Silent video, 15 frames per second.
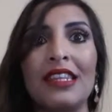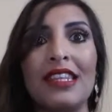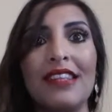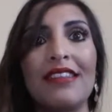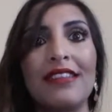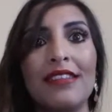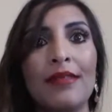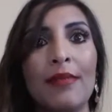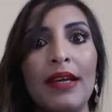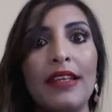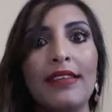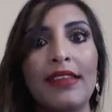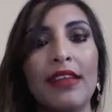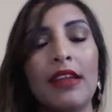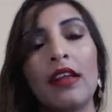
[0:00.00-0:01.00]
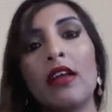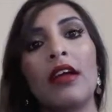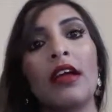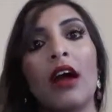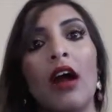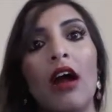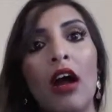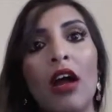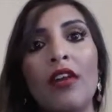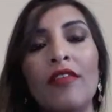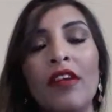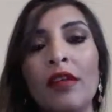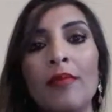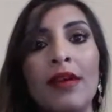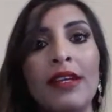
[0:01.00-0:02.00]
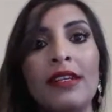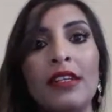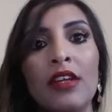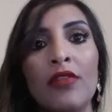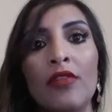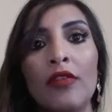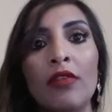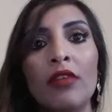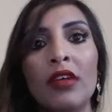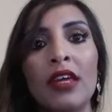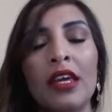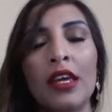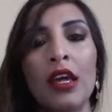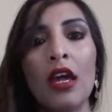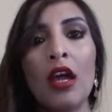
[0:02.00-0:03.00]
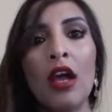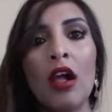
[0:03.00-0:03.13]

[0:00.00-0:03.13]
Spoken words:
this is amazing. Like, I recommend if you're looking